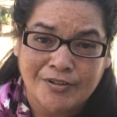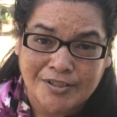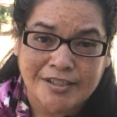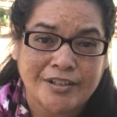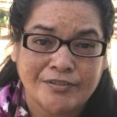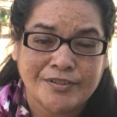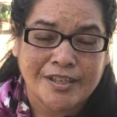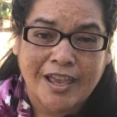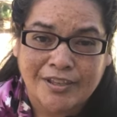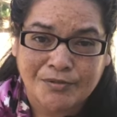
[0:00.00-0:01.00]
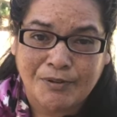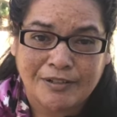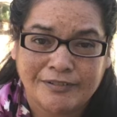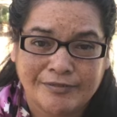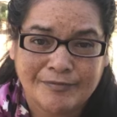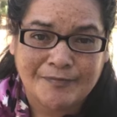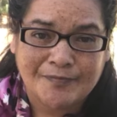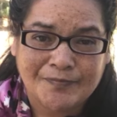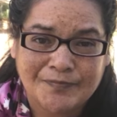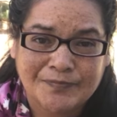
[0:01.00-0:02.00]
is to forgive
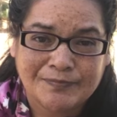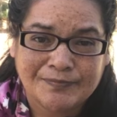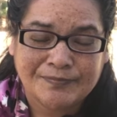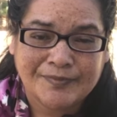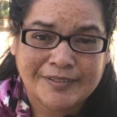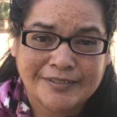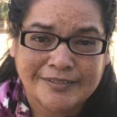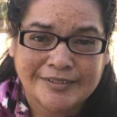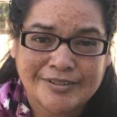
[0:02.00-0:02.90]
ourselves as well.